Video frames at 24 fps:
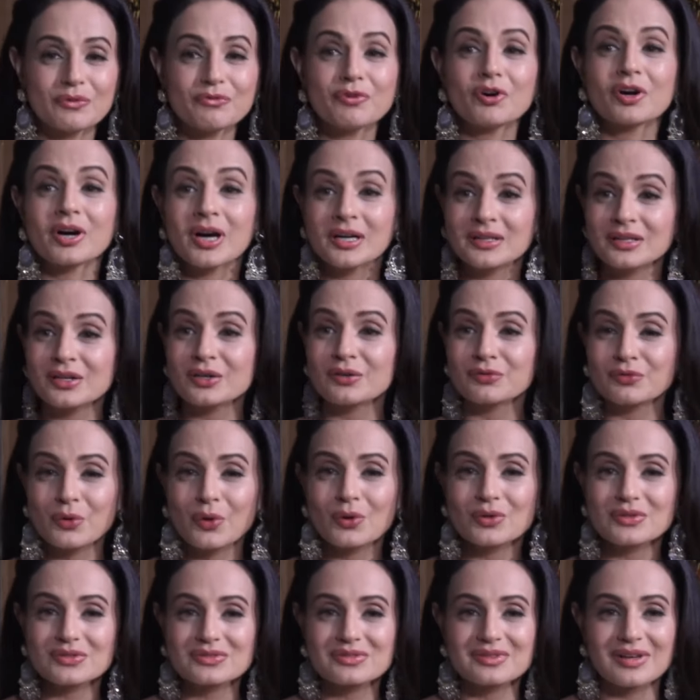for Gadar, of
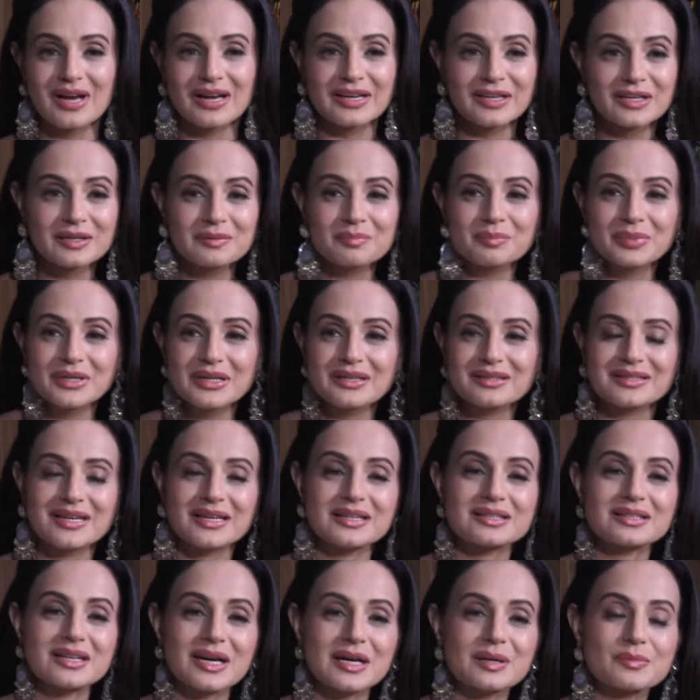course, I can be it
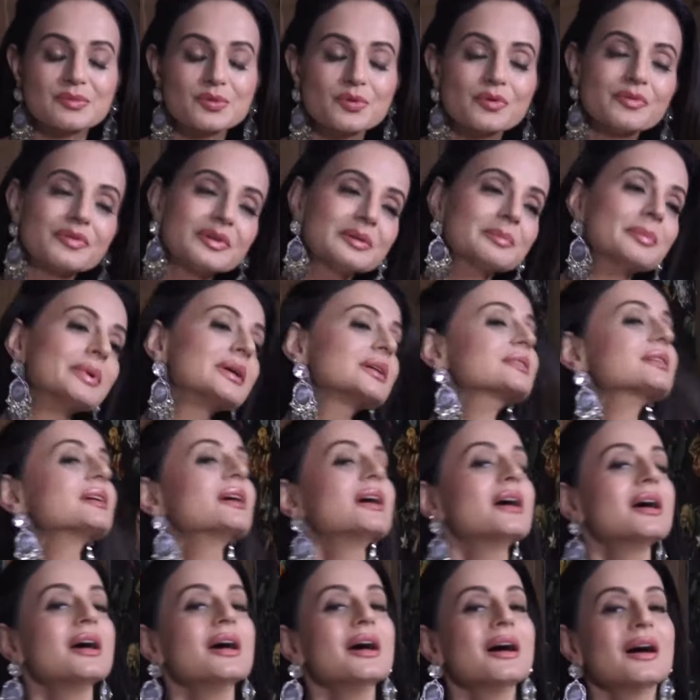10 times over, but
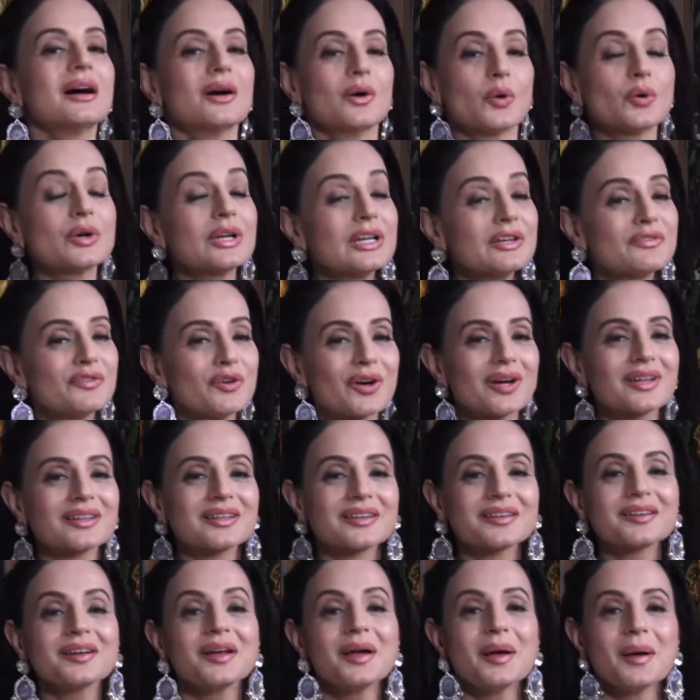only for
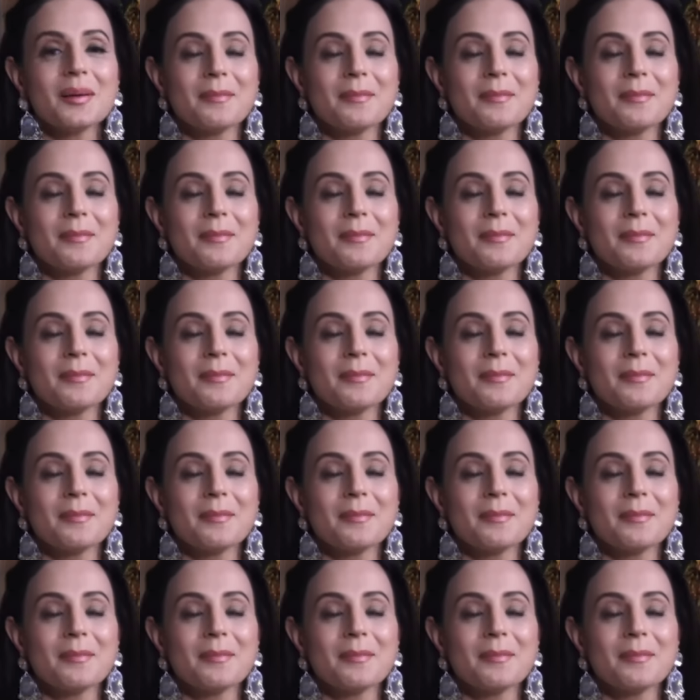Gadar.